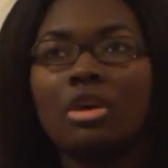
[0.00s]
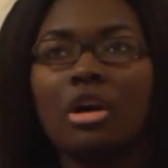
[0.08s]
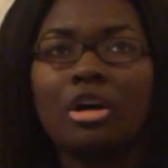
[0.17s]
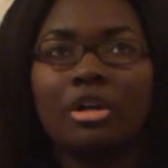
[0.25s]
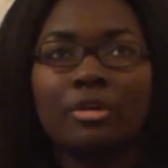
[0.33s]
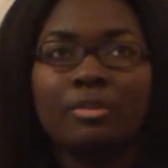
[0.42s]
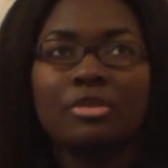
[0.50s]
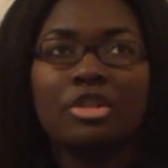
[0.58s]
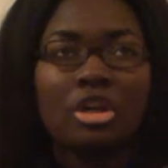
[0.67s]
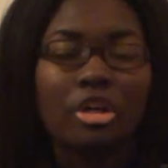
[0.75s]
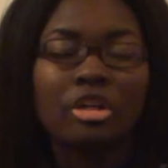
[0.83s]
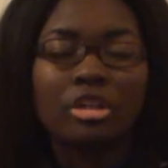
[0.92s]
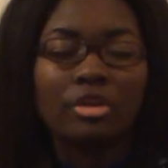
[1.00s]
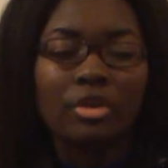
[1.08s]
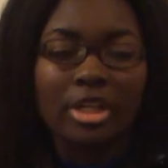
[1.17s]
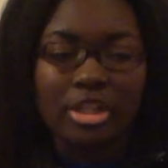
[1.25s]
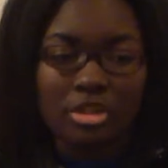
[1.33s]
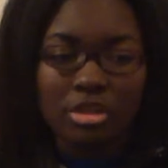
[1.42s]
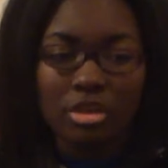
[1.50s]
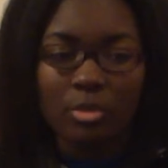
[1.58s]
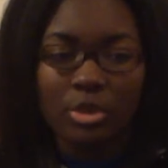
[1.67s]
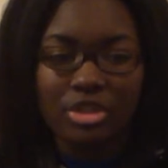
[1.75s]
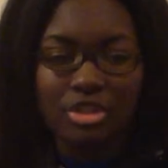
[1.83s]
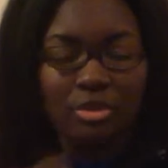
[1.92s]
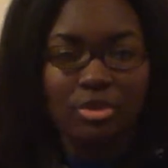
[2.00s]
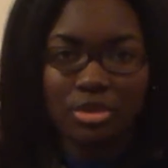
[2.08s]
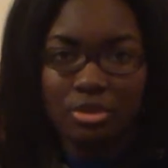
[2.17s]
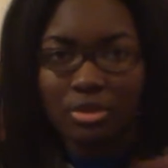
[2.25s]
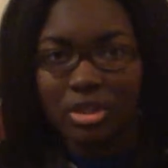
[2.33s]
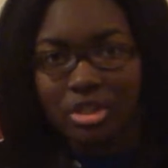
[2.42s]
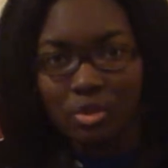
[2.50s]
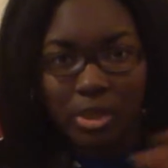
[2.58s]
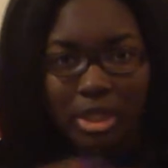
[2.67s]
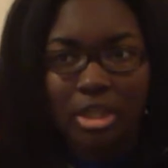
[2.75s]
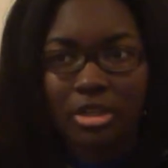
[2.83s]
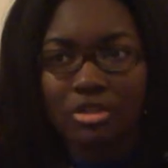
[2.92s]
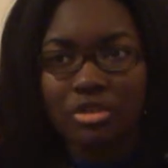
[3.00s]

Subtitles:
her grades were still due this week,